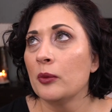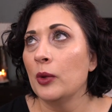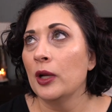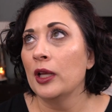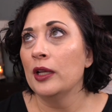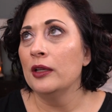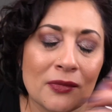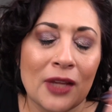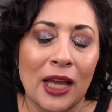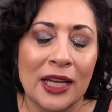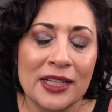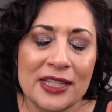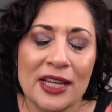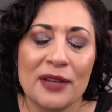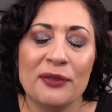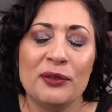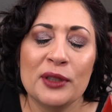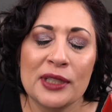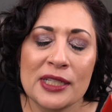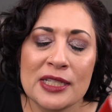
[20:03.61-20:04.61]
but I
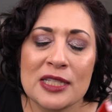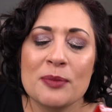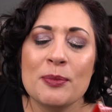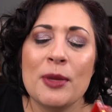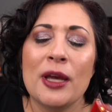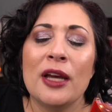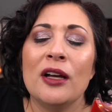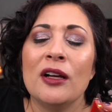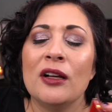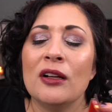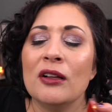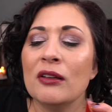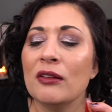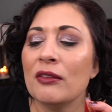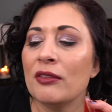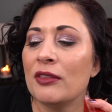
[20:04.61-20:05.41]
definitely smell